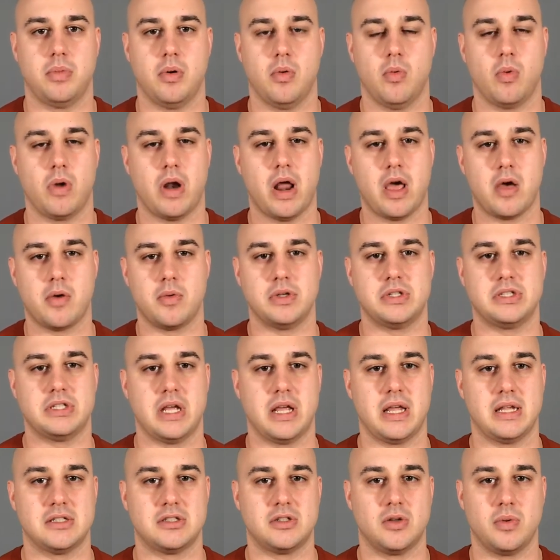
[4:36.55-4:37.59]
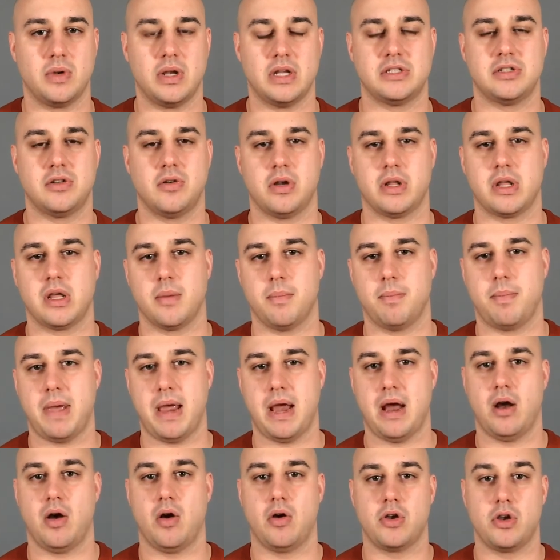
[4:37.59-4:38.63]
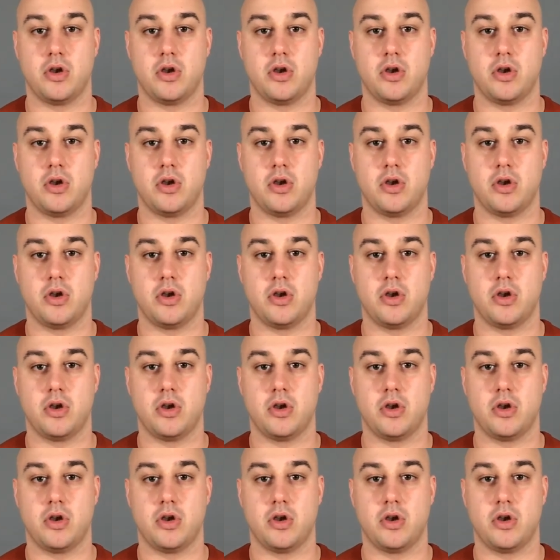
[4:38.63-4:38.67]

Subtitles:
but what I always say is don't necessarily compare